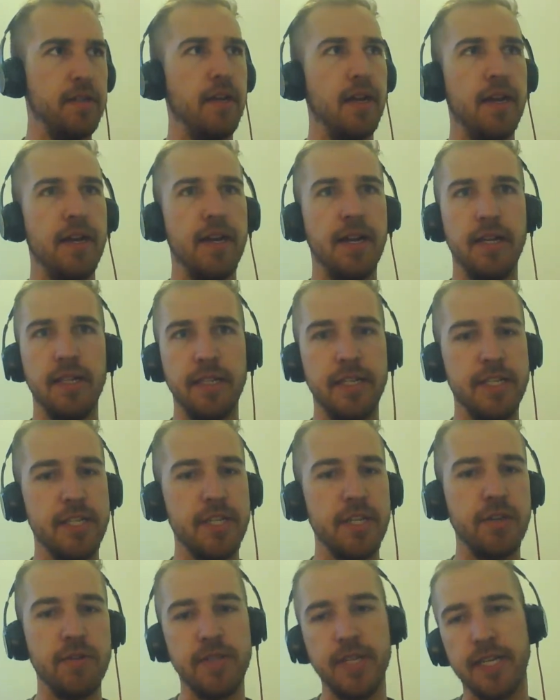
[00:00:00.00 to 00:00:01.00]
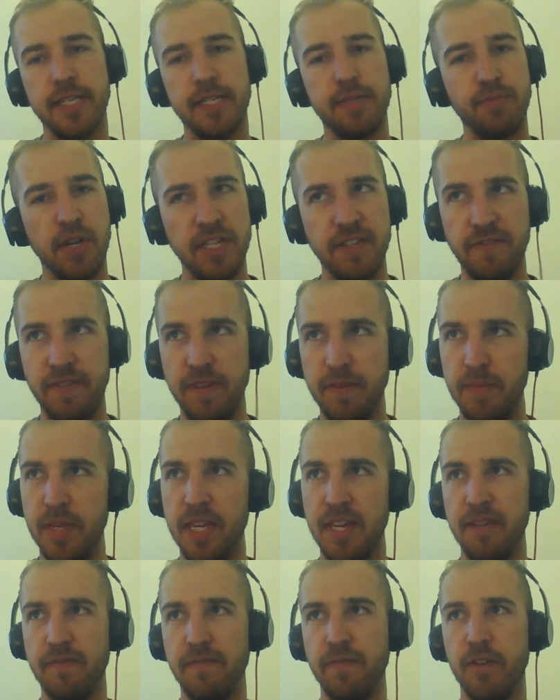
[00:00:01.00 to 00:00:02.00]
let's use
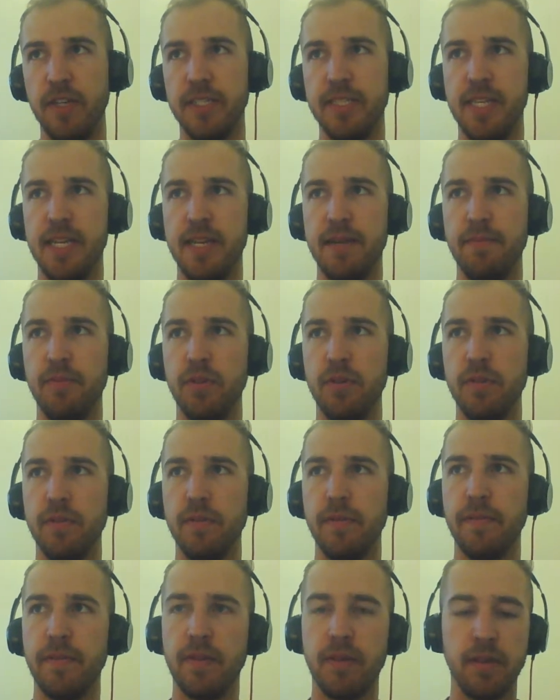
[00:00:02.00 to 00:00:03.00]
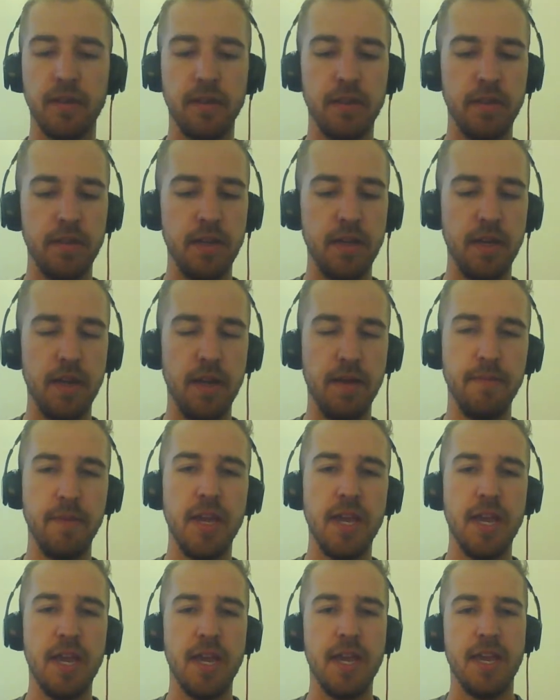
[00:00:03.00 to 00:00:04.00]
ExpressVPN, for example.
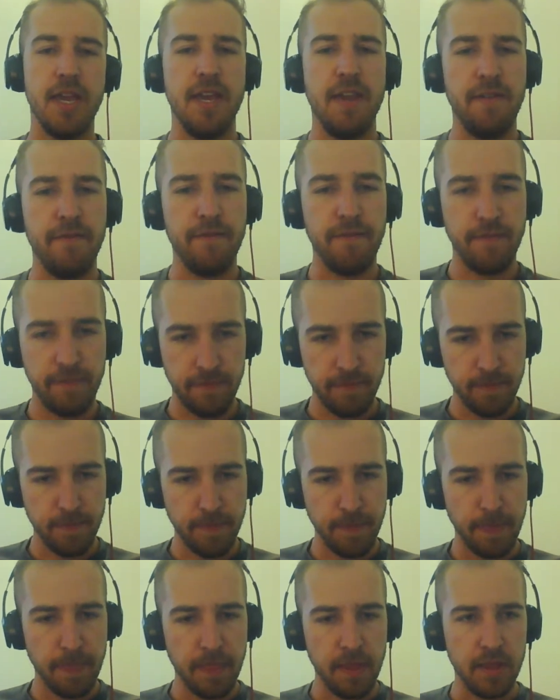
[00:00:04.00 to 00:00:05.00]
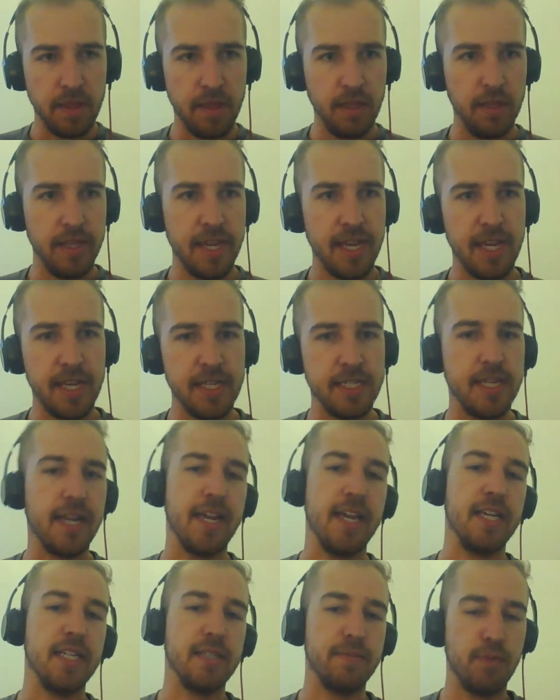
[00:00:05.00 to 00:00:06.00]
If the link is like
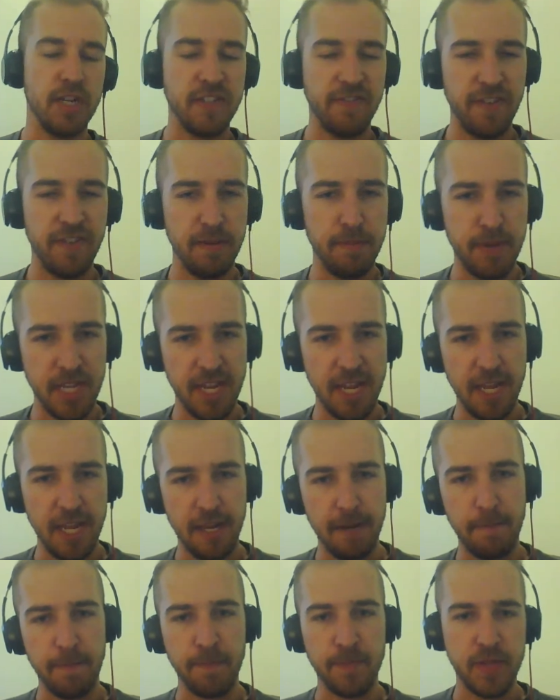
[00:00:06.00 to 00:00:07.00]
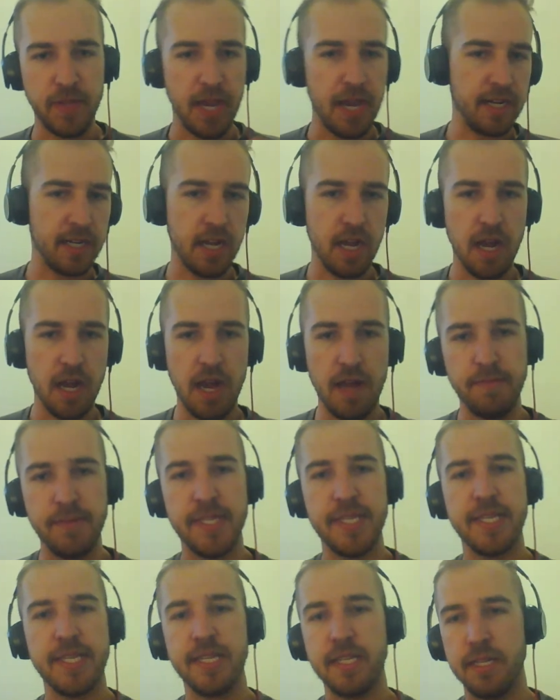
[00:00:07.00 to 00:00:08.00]
expressvpn.com
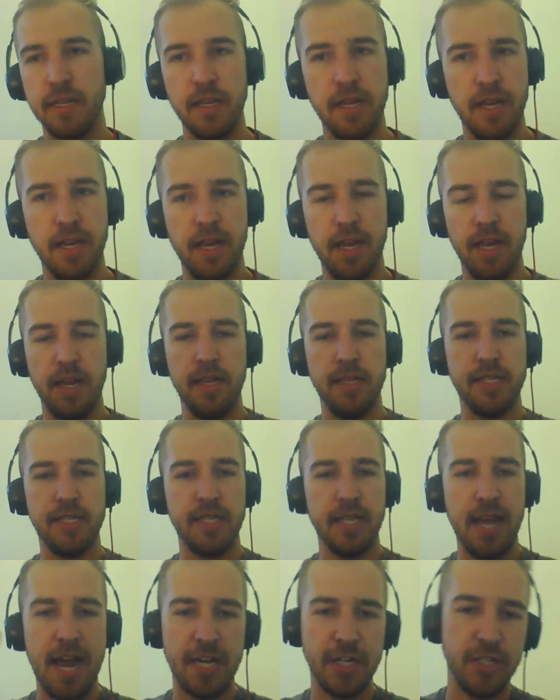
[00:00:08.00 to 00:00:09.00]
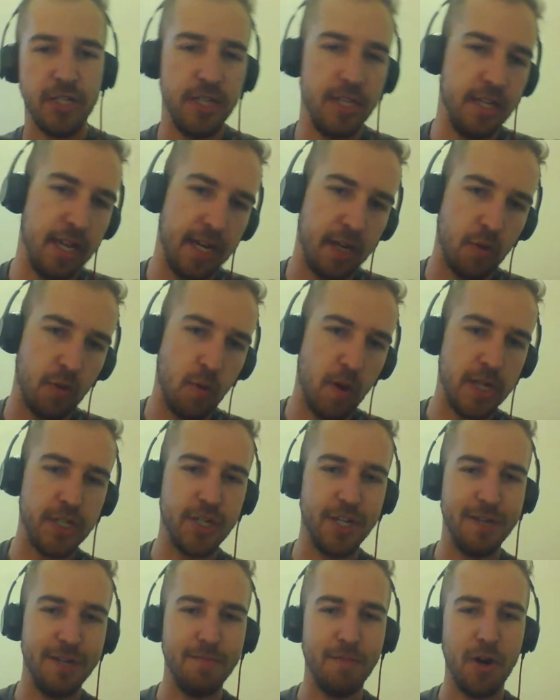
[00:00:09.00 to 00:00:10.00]
/ and then
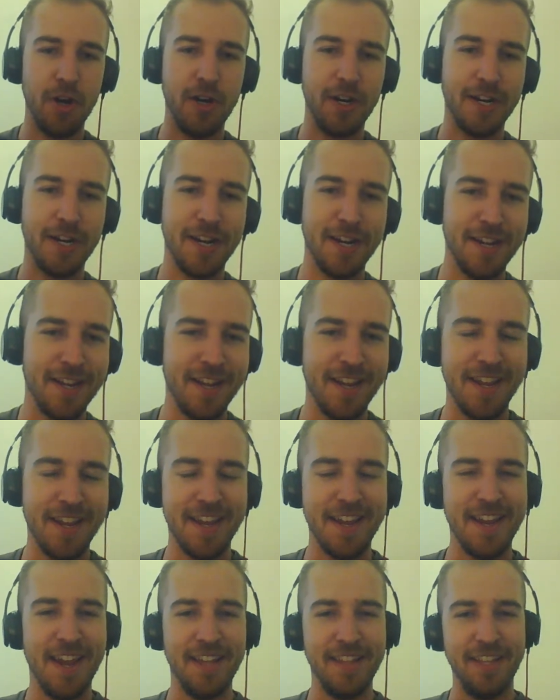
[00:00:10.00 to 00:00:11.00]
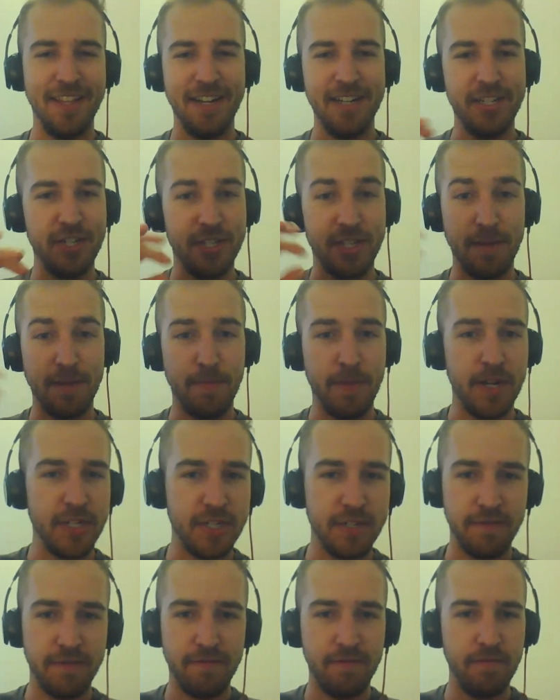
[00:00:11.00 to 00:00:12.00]
question mark, and then it's just a
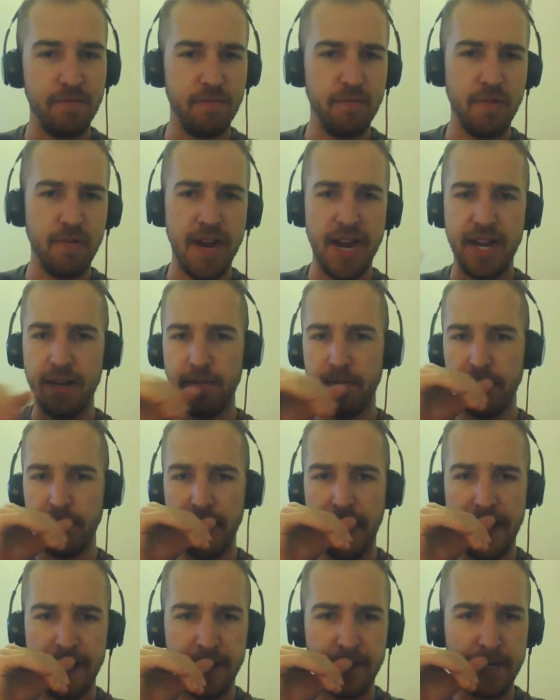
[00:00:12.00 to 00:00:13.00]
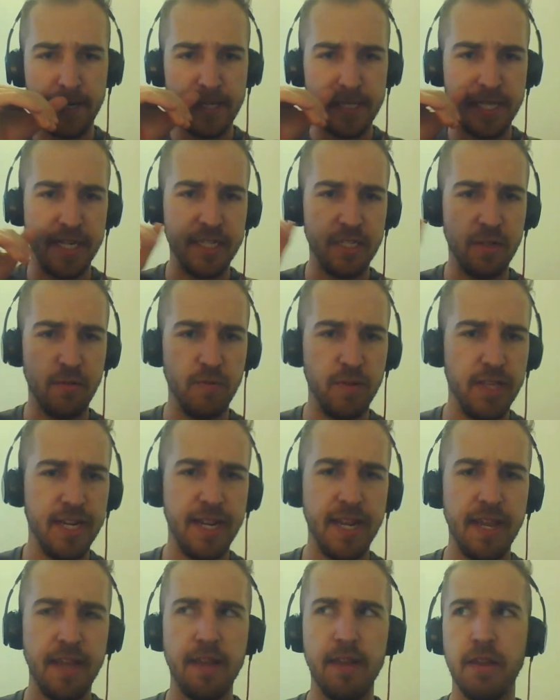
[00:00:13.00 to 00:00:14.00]
bunch of random letters, and it's a
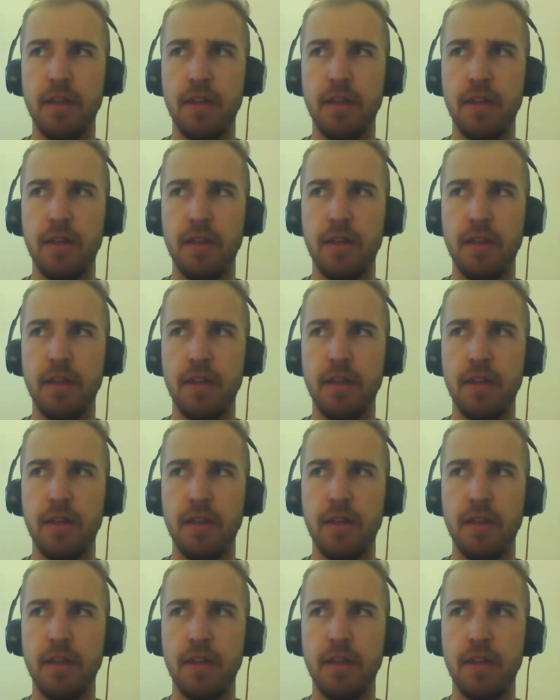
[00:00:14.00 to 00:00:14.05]
really